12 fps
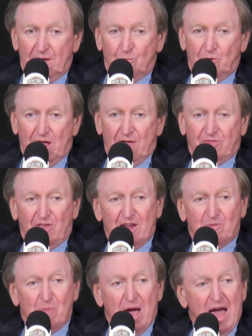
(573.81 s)
when I
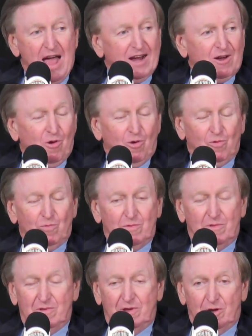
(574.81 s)
think back on,
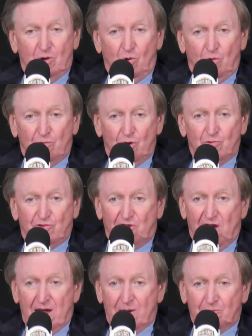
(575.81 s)
you know, on those
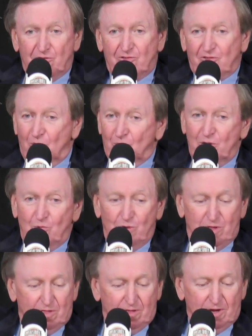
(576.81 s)
times, it's only
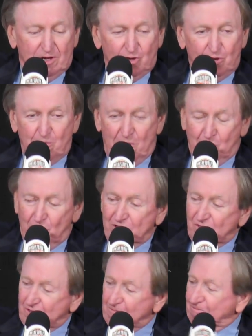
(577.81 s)
with good memories.